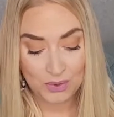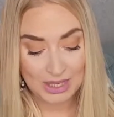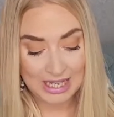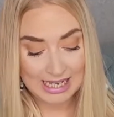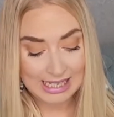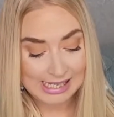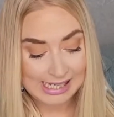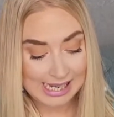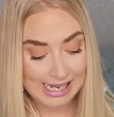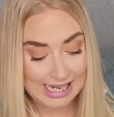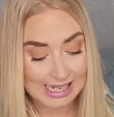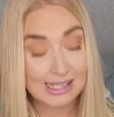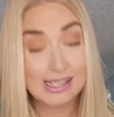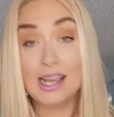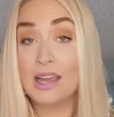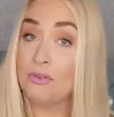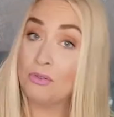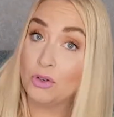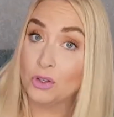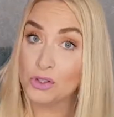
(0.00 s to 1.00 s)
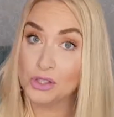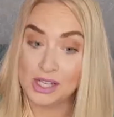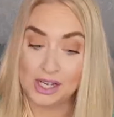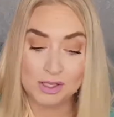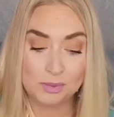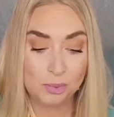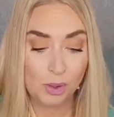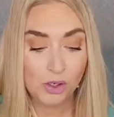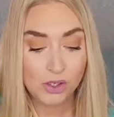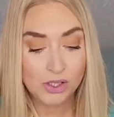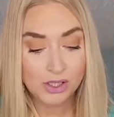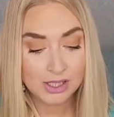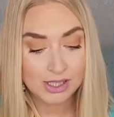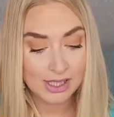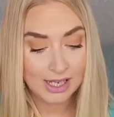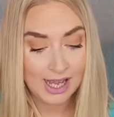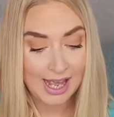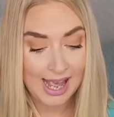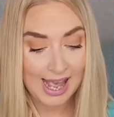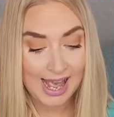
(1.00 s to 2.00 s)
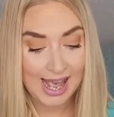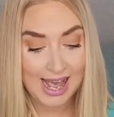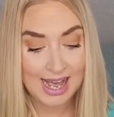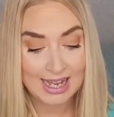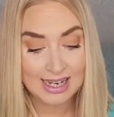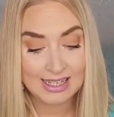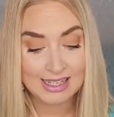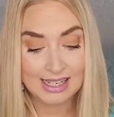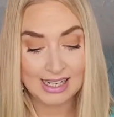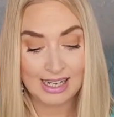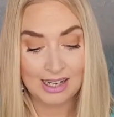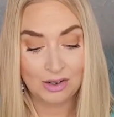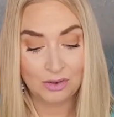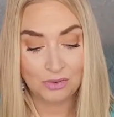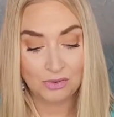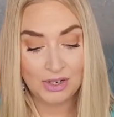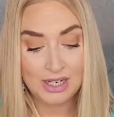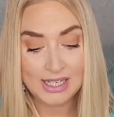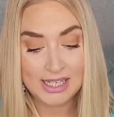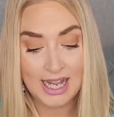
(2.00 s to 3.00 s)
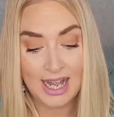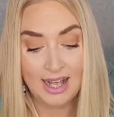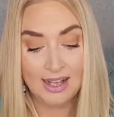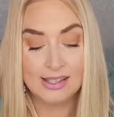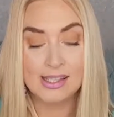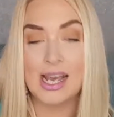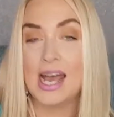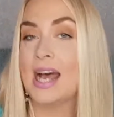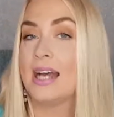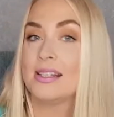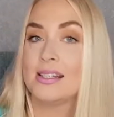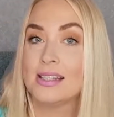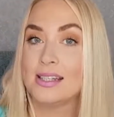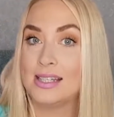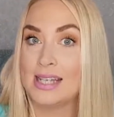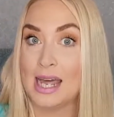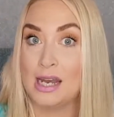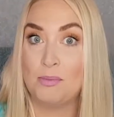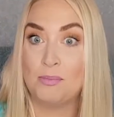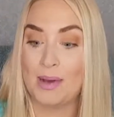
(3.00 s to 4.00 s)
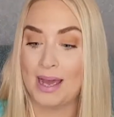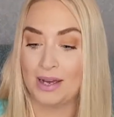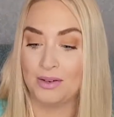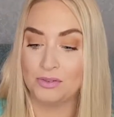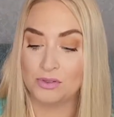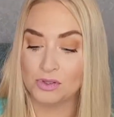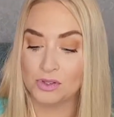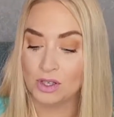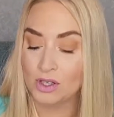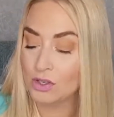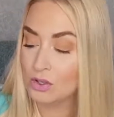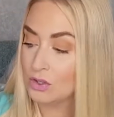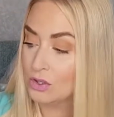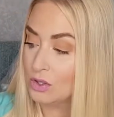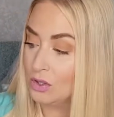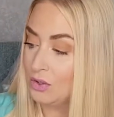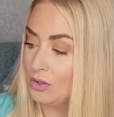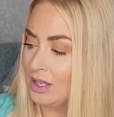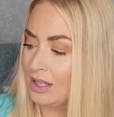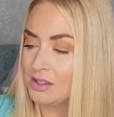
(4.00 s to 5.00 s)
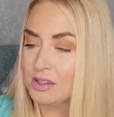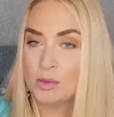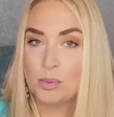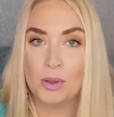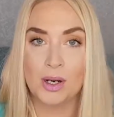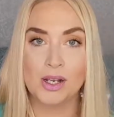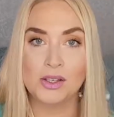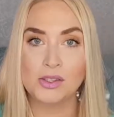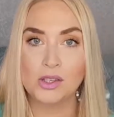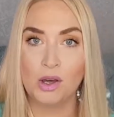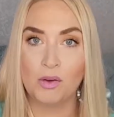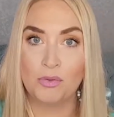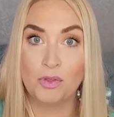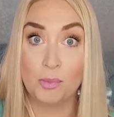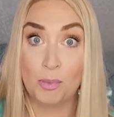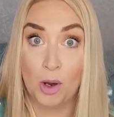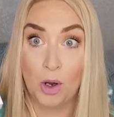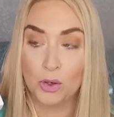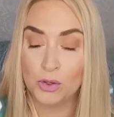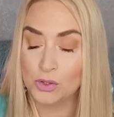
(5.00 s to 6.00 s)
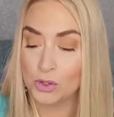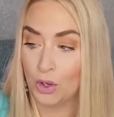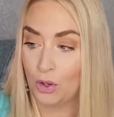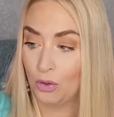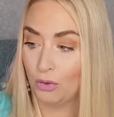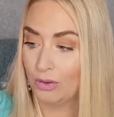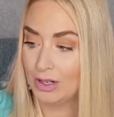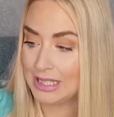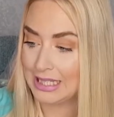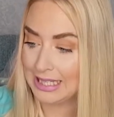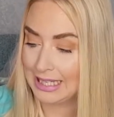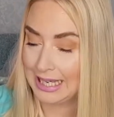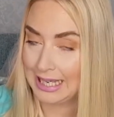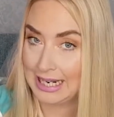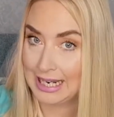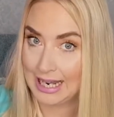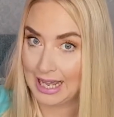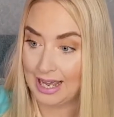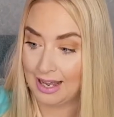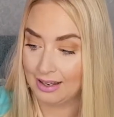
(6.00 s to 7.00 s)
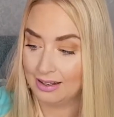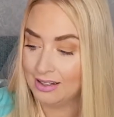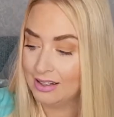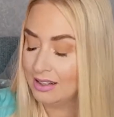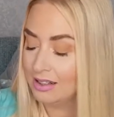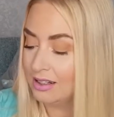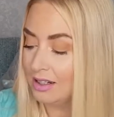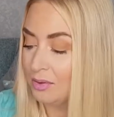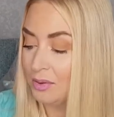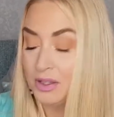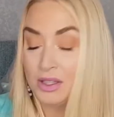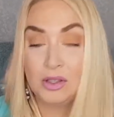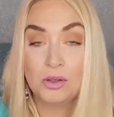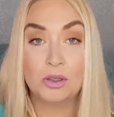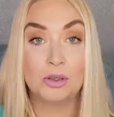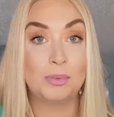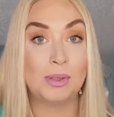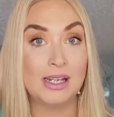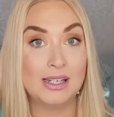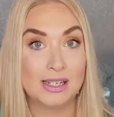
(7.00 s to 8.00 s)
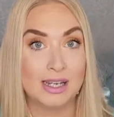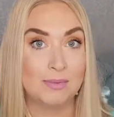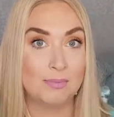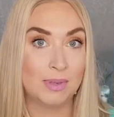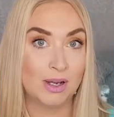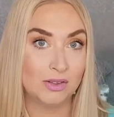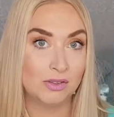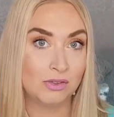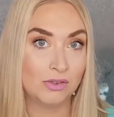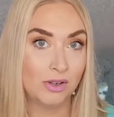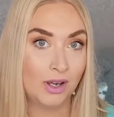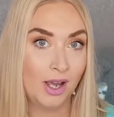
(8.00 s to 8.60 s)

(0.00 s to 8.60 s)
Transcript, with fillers: this is a full size product and it retails at £10. So that's the price of the box already in there. Now whether you would pay £10 for a